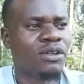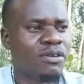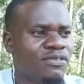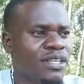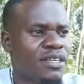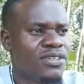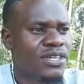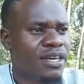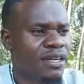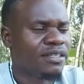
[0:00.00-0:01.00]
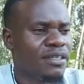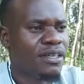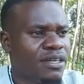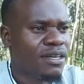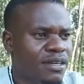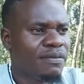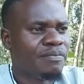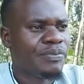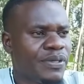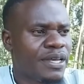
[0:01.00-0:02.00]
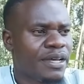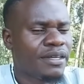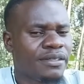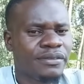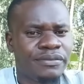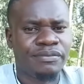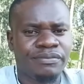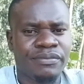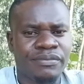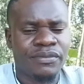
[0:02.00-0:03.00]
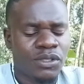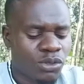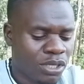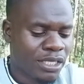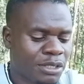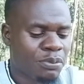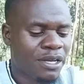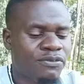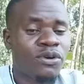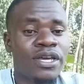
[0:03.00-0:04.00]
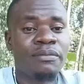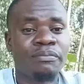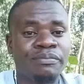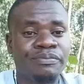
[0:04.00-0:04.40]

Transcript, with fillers: in our village here yeah so let's pray for him